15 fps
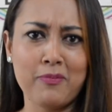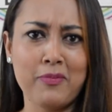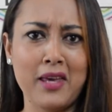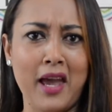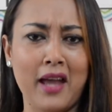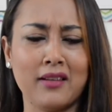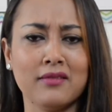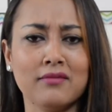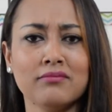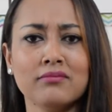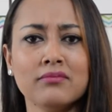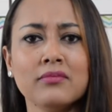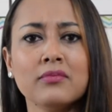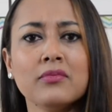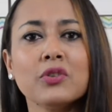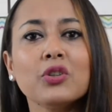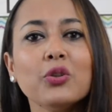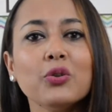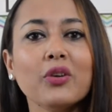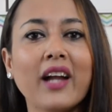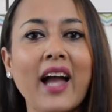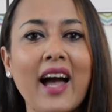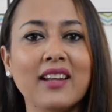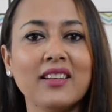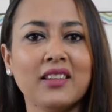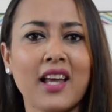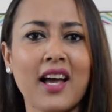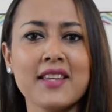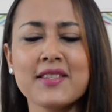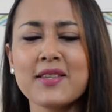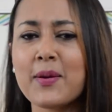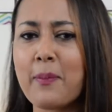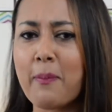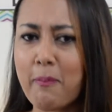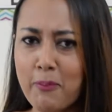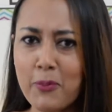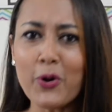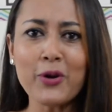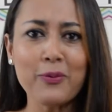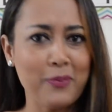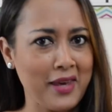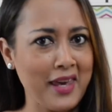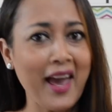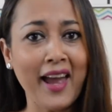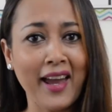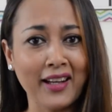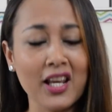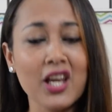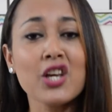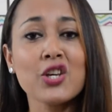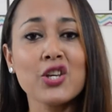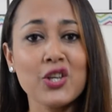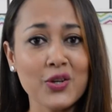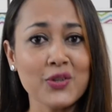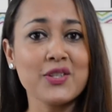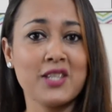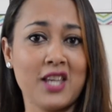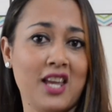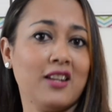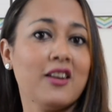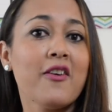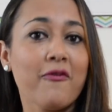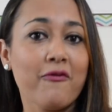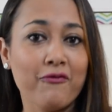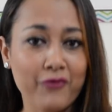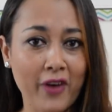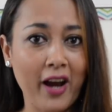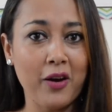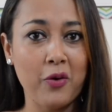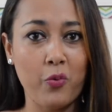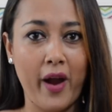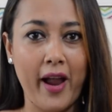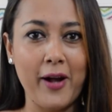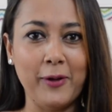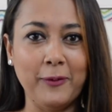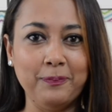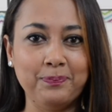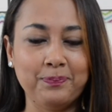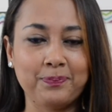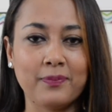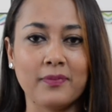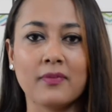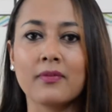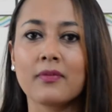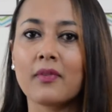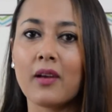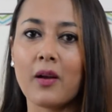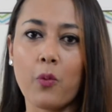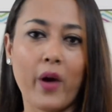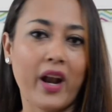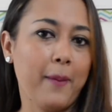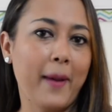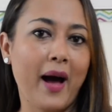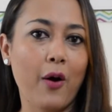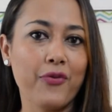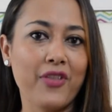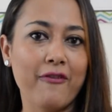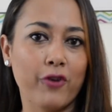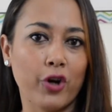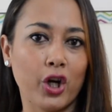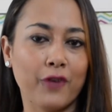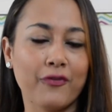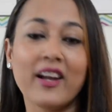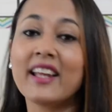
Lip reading: bien. Tú cantas muy bien, you sing very well. What about the verb